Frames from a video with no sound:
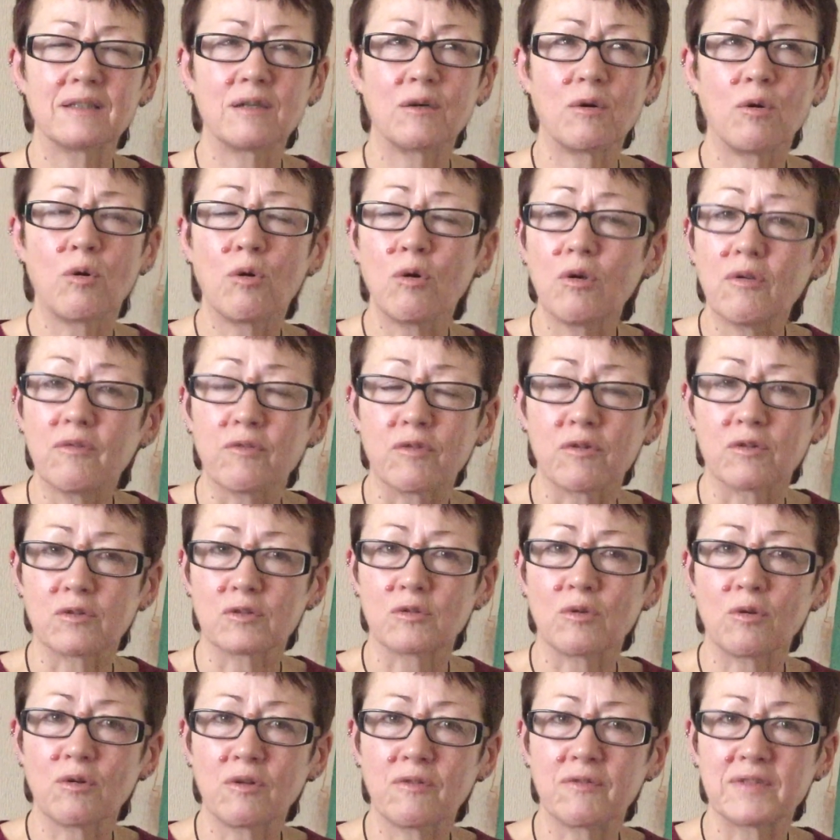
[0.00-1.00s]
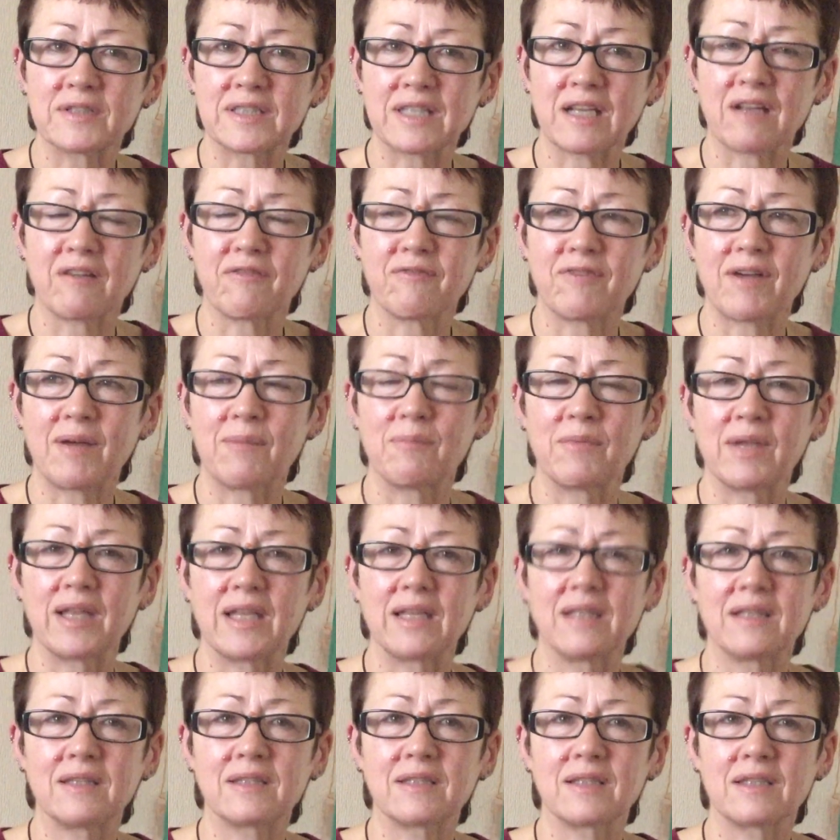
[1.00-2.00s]
all of us in our
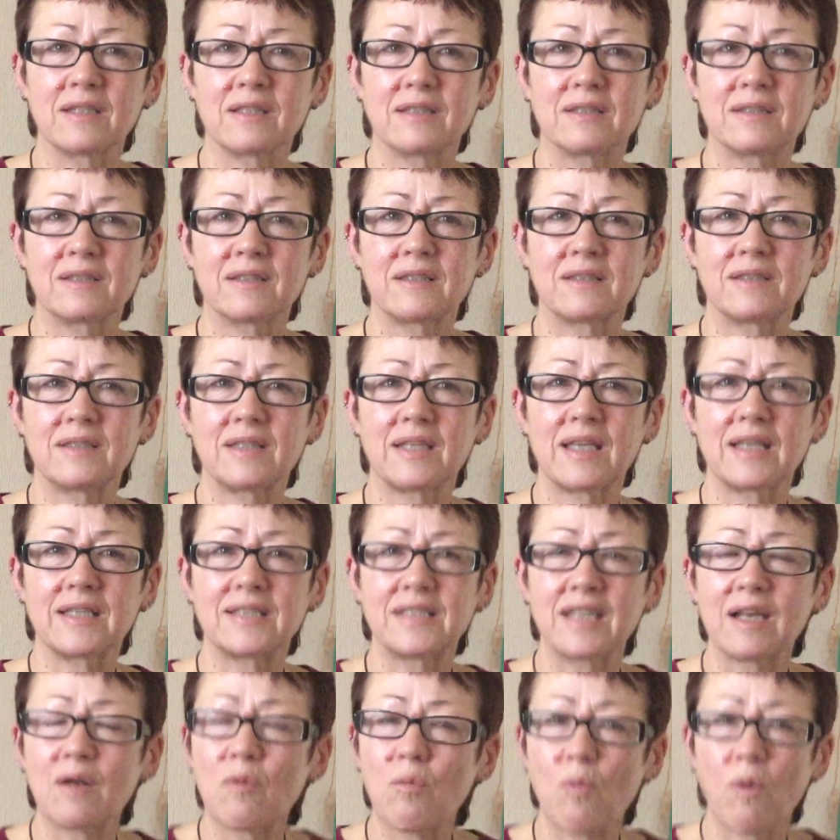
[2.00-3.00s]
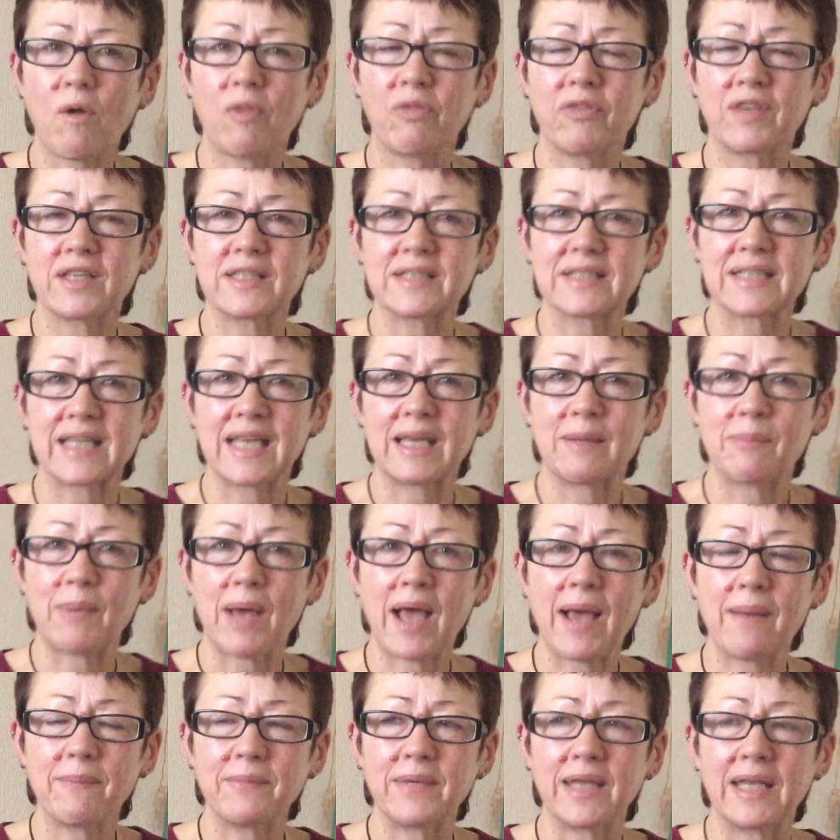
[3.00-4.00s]
family, that it didn't want this to keep
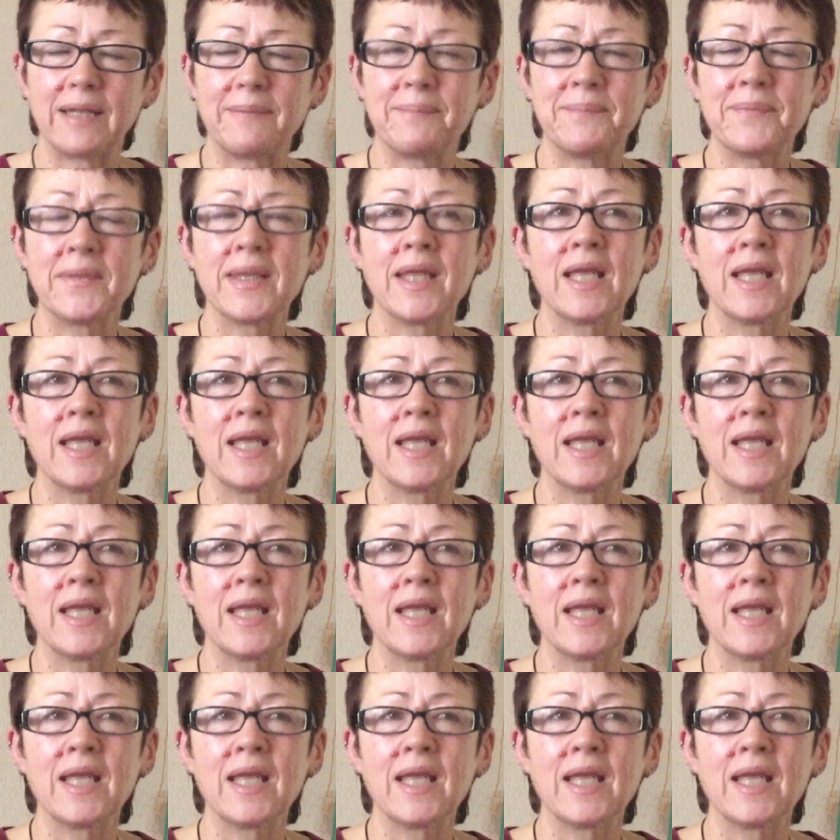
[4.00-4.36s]
happening.